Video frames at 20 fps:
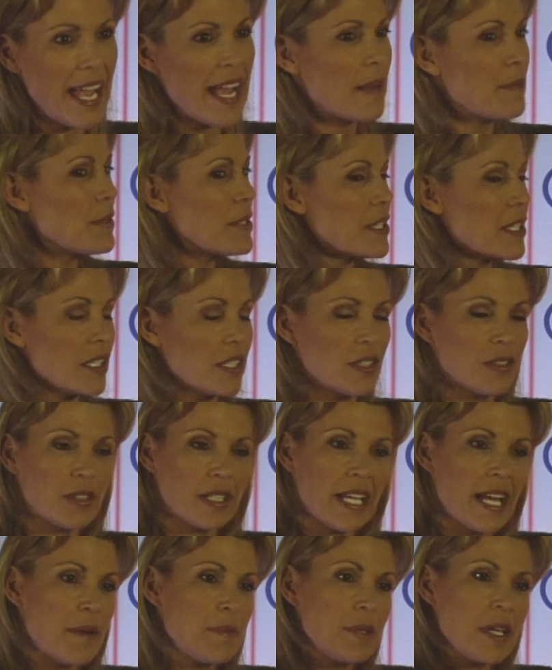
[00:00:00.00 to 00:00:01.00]
right?
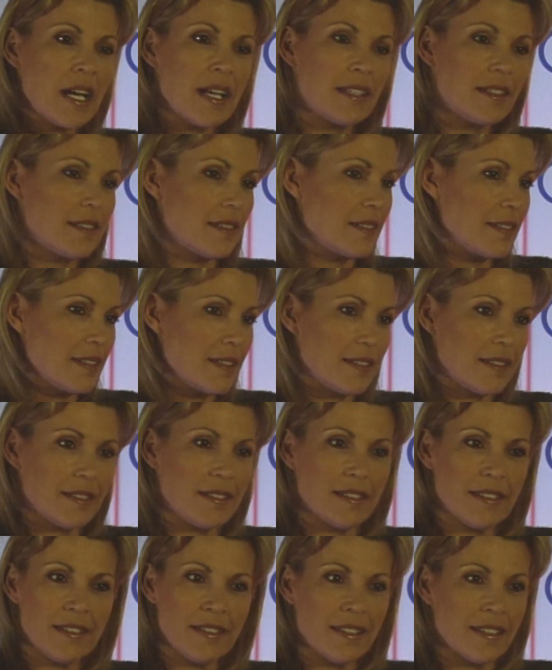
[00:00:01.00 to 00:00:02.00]
Absolutely, I'm not. Yeah
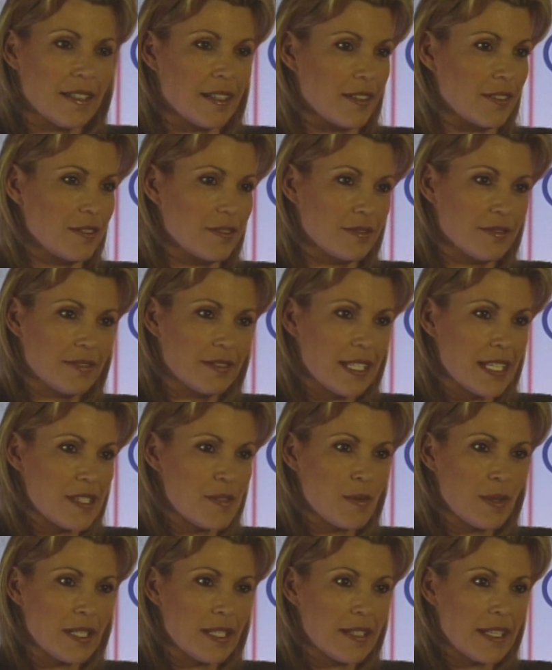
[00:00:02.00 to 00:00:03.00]
you know mm -hmm. that's
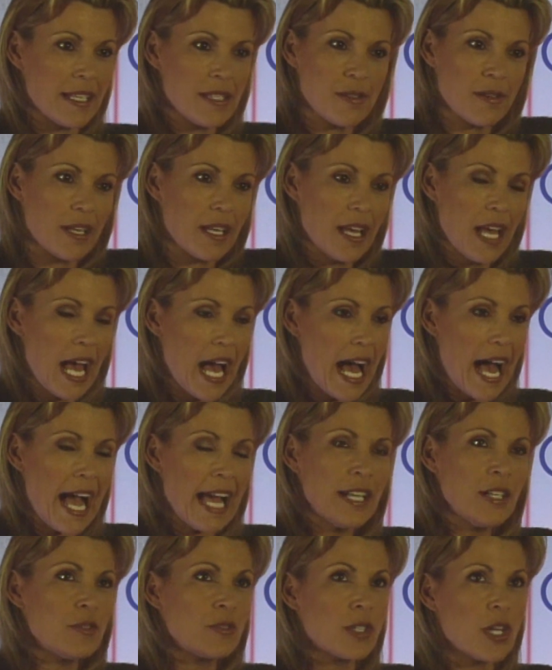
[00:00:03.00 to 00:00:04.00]
what that's I
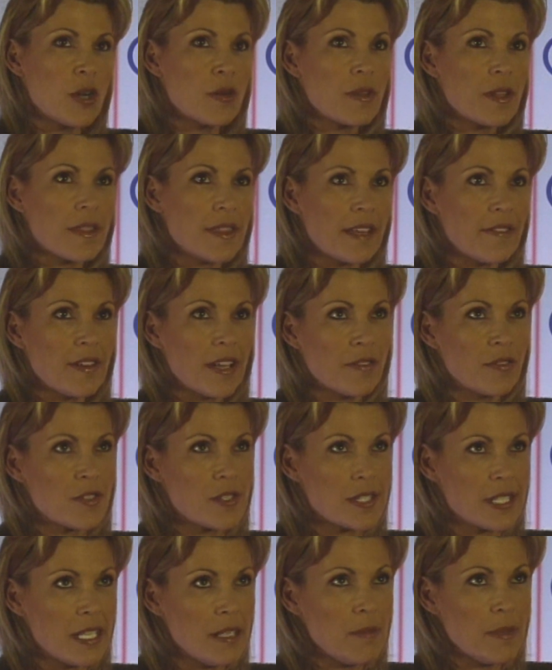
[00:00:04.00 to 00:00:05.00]
i don't know that they've ever
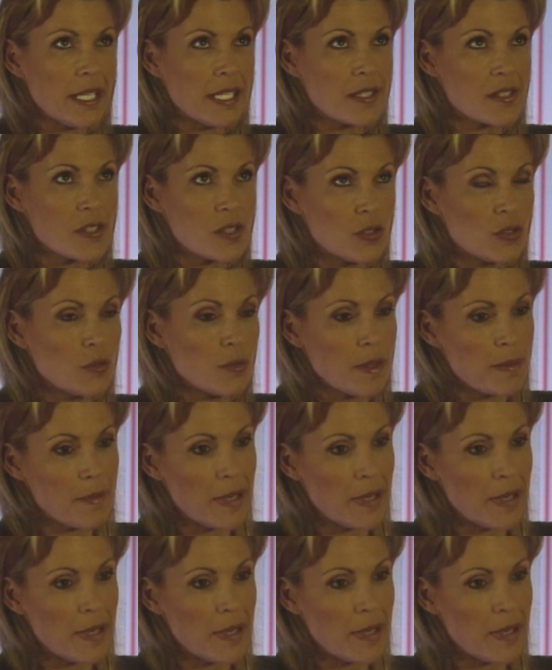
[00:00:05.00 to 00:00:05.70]
seen me at school with